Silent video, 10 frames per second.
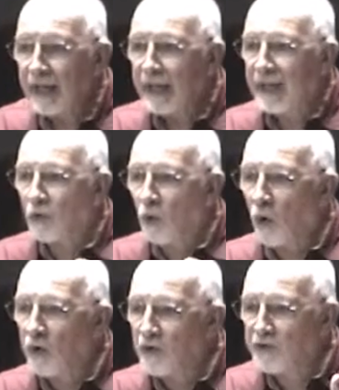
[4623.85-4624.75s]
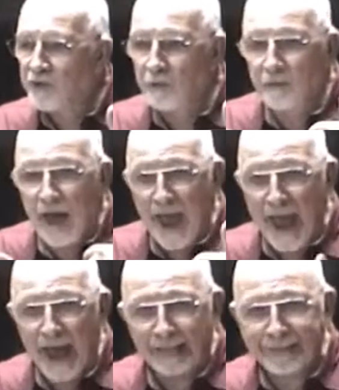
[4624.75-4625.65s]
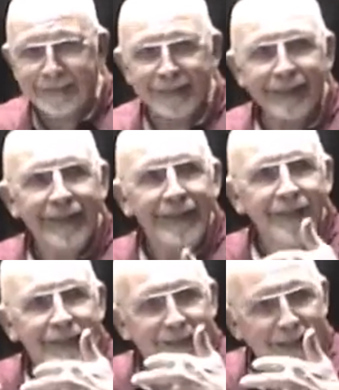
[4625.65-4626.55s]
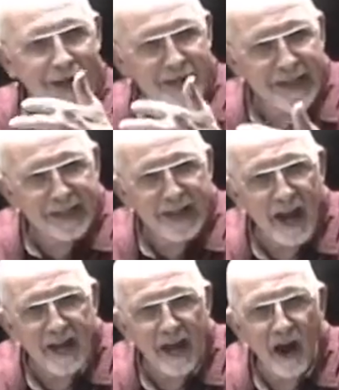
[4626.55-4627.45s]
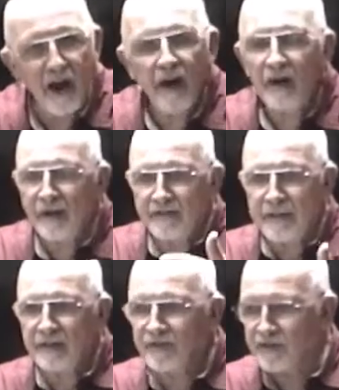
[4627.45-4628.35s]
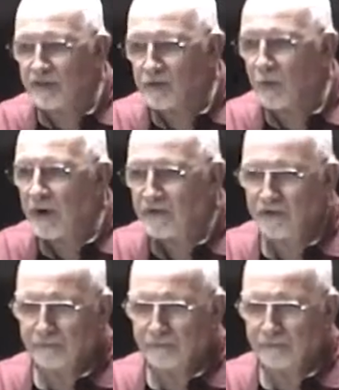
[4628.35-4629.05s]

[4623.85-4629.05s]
in order to ask that he take care of his situation.